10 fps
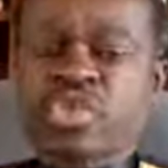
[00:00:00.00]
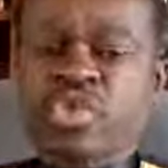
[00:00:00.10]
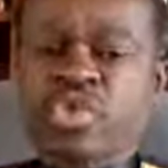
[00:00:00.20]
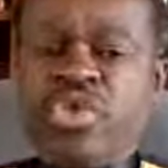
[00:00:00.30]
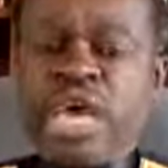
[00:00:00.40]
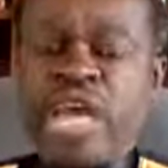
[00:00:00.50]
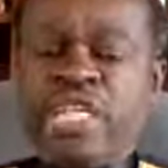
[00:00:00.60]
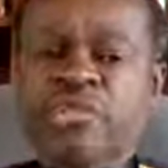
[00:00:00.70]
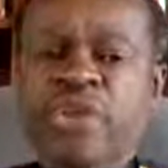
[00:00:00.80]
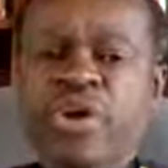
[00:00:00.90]
through the
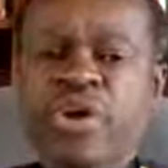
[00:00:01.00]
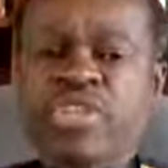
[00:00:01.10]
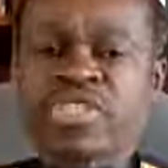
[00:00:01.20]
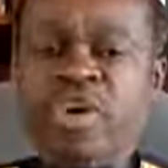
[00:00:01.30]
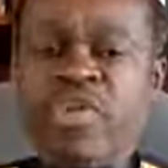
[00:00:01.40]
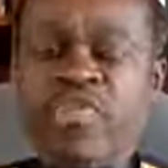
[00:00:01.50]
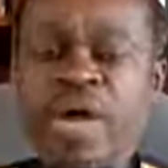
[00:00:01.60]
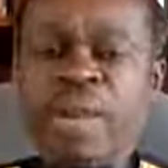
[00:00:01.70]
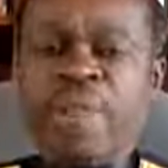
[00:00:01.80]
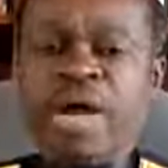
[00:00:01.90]
exploits of
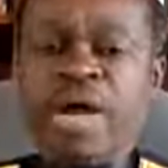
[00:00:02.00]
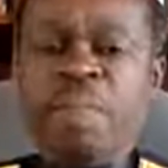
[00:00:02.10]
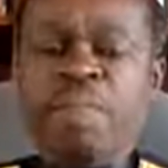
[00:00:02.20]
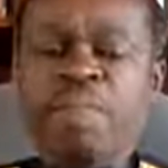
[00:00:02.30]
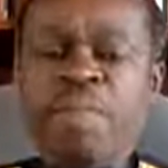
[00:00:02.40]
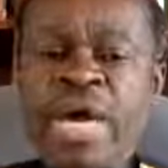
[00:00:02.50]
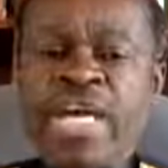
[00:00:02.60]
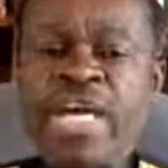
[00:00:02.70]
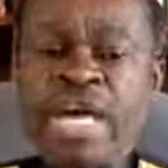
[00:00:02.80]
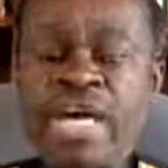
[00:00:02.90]
Emperor
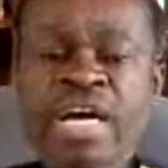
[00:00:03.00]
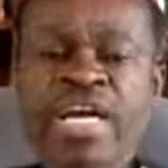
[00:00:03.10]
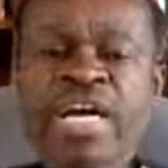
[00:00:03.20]
Menelik,